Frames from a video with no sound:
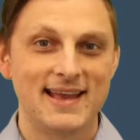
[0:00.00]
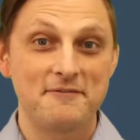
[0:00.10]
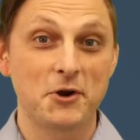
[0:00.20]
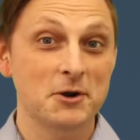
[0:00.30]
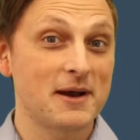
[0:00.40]

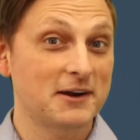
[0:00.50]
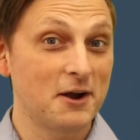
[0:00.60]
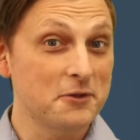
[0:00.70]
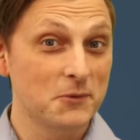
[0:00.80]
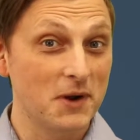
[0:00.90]
Have you heard about our
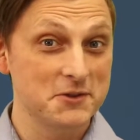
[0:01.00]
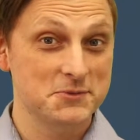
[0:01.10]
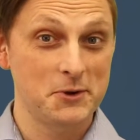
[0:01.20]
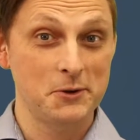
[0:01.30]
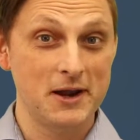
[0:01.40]
health and
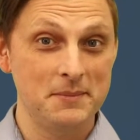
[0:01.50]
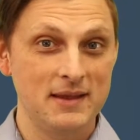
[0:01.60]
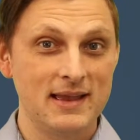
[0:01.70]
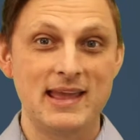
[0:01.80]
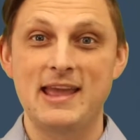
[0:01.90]
wellness program?
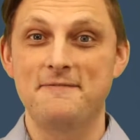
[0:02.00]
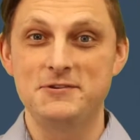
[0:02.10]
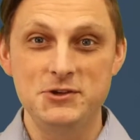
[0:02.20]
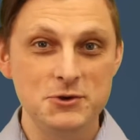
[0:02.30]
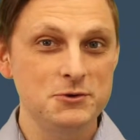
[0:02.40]
If
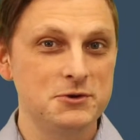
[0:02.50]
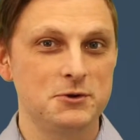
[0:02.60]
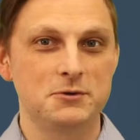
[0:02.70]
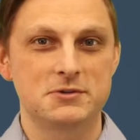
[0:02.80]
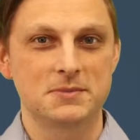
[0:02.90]
you
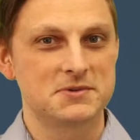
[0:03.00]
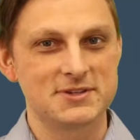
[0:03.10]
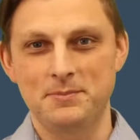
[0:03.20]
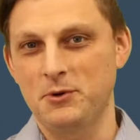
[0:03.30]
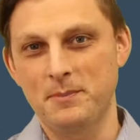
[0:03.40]
do some
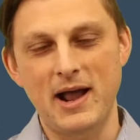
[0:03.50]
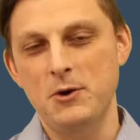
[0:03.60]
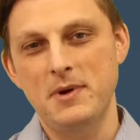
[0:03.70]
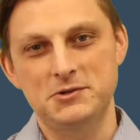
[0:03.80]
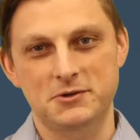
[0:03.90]
simple
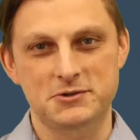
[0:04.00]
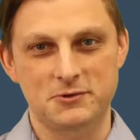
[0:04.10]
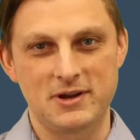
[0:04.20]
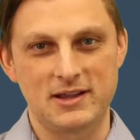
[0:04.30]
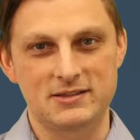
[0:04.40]
biometric
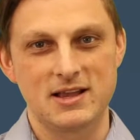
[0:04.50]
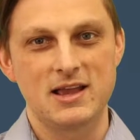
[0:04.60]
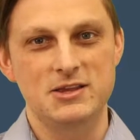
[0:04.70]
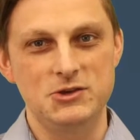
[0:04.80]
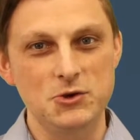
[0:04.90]
screenings,
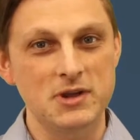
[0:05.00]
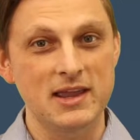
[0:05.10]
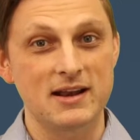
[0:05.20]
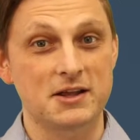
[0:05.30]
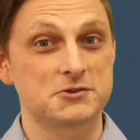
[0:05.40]
you
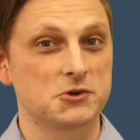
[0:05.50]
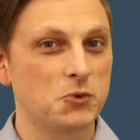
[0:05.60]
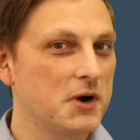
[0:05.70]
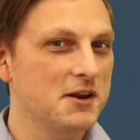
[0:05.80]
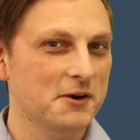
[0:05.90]
can get an extra
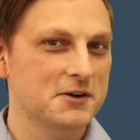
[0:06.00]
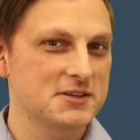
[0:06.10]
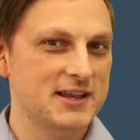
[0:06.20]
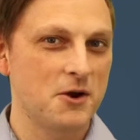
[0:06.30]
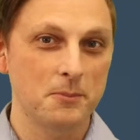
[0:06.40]
$20
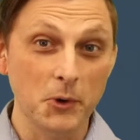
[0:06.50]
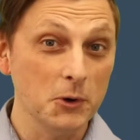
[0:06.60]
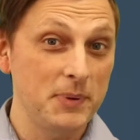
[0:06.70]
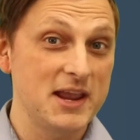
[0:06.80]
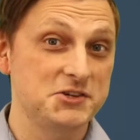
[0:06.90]
discount
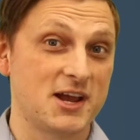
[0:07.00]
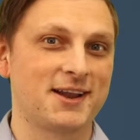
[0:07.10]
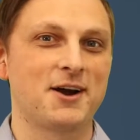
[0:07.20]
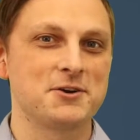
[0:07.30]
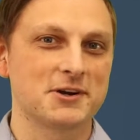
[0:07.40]
per
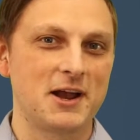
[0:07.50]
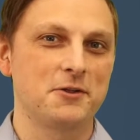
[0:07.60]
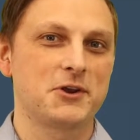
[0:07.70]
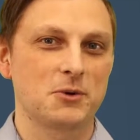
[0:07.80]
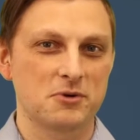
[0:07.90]
paycheck on your
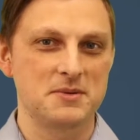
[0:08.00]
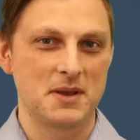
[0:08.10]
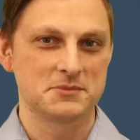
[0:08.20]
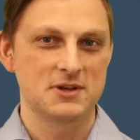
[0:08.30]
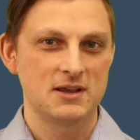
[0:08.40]
healthcare
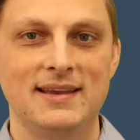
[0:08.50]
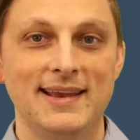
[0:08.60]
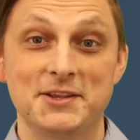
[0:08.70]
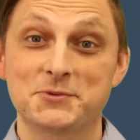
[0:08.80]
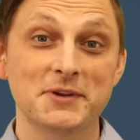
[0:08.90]
premiums.
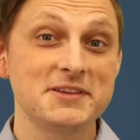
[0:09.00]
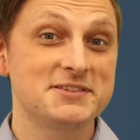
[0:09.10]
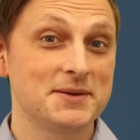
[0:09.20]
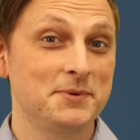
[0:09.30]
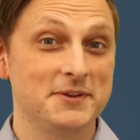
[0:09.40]
It's really
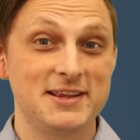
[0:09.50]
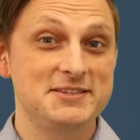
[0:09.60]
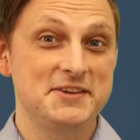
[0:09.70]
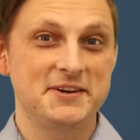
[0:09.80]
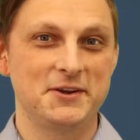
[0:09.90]
simple and
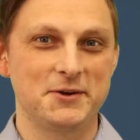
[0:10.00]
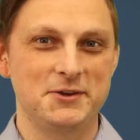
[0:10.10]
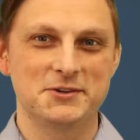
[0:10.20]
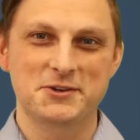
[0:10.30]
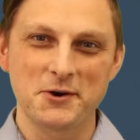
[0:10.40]
easy to do.
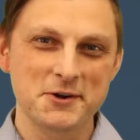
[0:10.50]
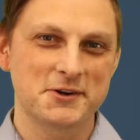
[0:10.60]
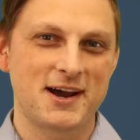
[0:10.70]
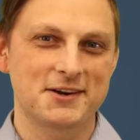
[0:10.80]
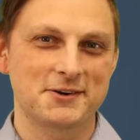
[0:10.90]
You just go to
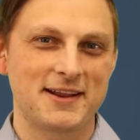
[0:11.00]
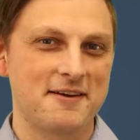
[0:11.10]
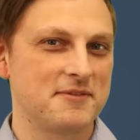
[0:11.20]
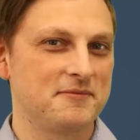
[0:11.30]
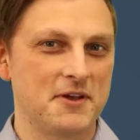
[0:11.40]
your doctor and
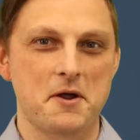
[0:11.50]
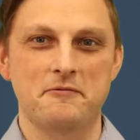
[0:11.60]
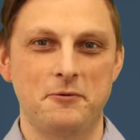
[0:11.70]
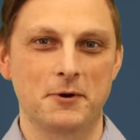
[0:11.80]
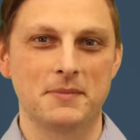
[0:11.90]
have them fill out
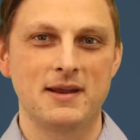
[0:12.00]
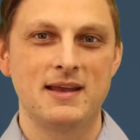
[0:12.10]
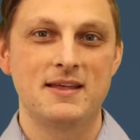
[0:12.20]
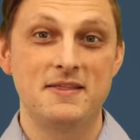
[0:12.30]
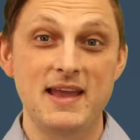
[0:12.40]
a form.
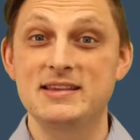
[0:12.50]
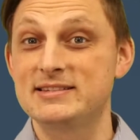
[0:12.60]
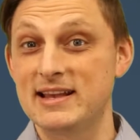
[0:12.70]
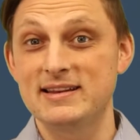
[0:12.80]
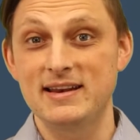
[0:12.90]
They
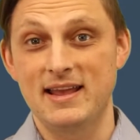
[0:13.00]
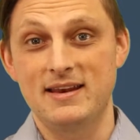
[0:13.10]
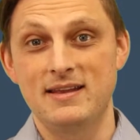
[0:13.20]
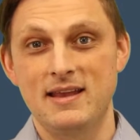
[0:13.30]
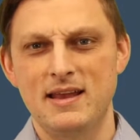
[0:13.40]
send it
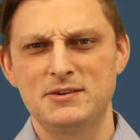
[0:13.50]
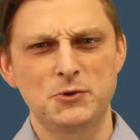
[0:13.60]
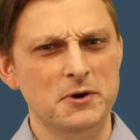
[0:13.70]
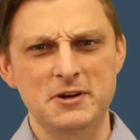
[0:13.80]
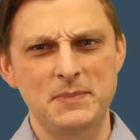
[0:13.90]
in.
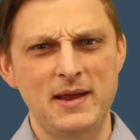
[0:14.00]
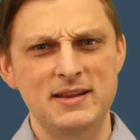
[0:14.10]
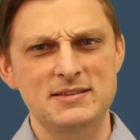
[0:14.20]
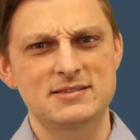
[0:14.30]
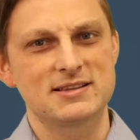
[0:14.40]
Toward
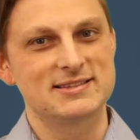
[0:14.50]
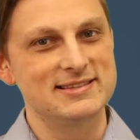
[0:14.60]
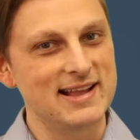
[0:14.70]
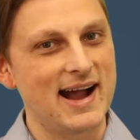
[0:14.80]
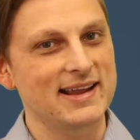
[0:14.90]
Independence does
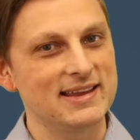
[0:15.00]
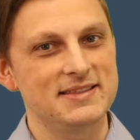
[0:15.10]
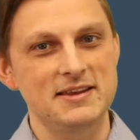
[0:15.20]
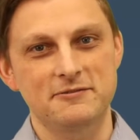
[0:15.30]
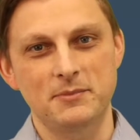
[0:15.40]
not
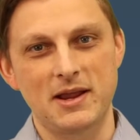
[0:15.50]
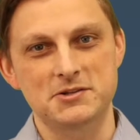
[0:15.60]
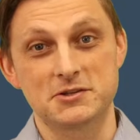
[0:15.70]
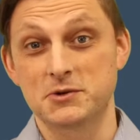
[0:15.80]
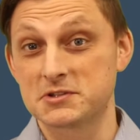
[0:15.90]
get the
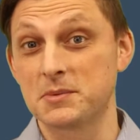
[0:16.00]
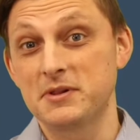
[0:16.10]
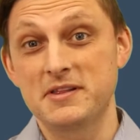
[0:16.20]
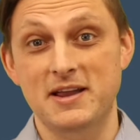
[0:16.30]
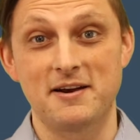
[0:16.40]
information, so it's
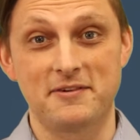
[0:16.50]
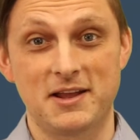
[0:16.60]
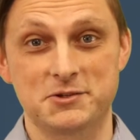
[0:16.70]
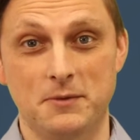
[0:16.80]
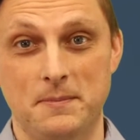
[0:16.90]
completely
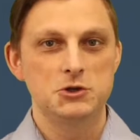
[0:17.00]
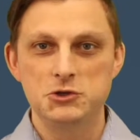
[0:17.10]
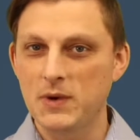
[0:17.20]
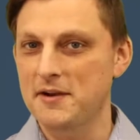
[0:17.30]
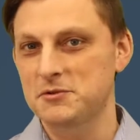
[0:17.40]
confidential. You
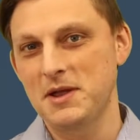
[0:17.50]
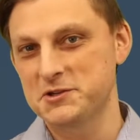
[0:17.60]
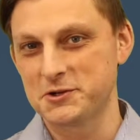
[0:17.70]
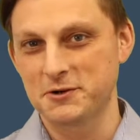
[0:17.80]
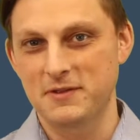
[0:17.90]
do have to
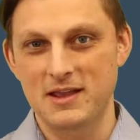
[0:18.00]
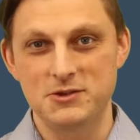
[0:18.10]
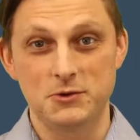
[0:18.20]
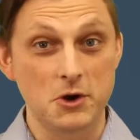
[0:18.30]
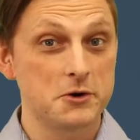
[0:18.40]
make sure
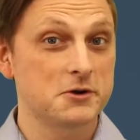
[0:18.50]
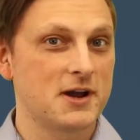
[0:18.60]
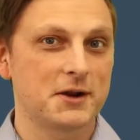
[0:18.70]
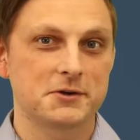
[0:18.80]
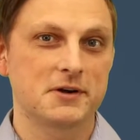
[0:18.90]
that you go to your
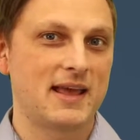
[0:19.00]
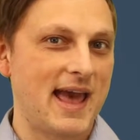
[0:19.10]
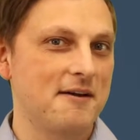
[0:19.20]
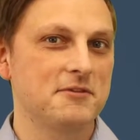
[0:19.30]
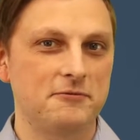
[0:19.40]
doctor and
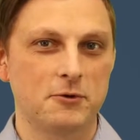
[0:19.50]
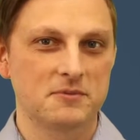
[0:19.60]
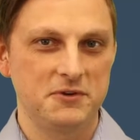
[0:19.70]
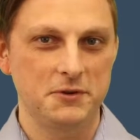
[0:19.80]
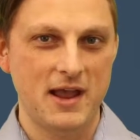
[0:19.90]
have the
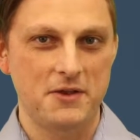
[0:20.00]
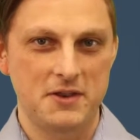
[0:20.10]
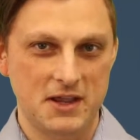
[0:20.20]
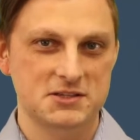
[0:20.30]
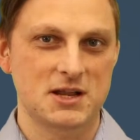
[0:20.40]
form filled
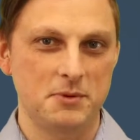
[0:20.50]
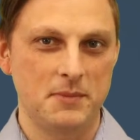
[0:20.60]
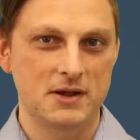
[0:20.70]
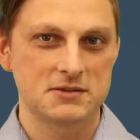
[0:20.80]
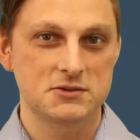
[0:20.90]
out in the next couple
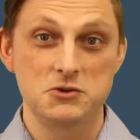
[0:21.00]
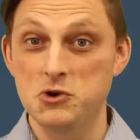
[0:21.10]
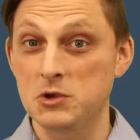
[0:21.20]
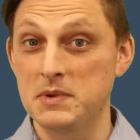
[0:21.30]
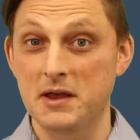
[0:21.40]
months so
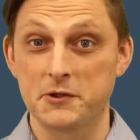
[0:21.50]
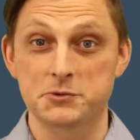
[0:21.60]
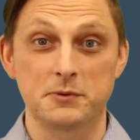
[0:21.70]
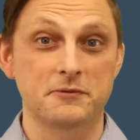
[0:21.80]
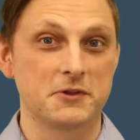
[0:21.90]
you can be
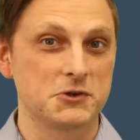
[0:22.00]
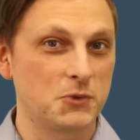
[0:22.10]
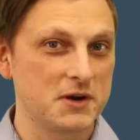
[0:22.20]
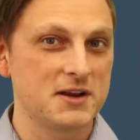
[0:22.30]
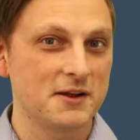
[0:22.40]
eligible for
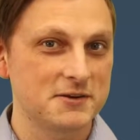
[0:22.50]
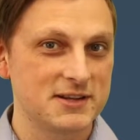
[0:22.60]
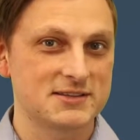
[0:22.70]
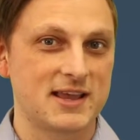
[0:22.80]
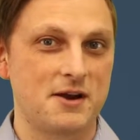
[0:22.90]
the $20
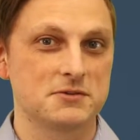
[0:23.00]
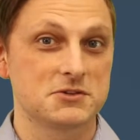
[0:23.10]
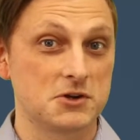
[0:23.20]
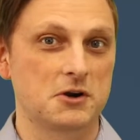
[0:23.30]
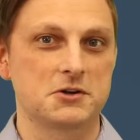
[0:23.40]
discount
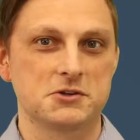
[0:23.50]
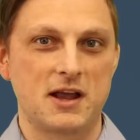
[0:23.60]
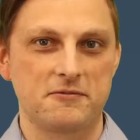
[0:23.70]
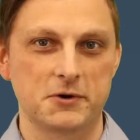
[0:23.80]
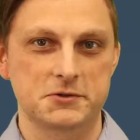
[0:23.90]
starting
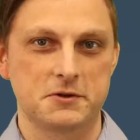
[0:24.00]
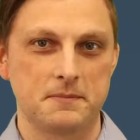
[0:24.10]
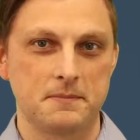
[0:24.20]
July 1st.